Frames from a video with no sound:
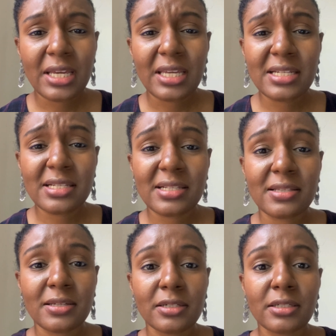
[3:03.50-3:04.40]
is
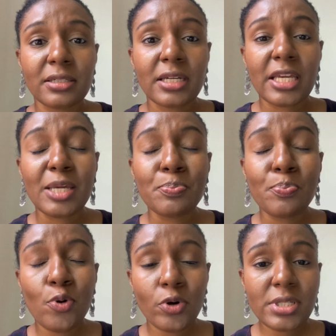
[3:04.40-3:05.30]
the
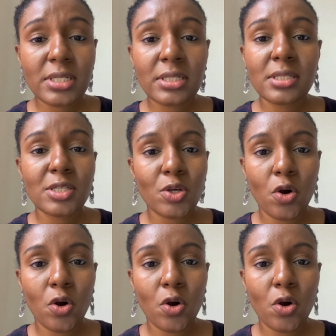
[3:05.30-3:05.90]
importance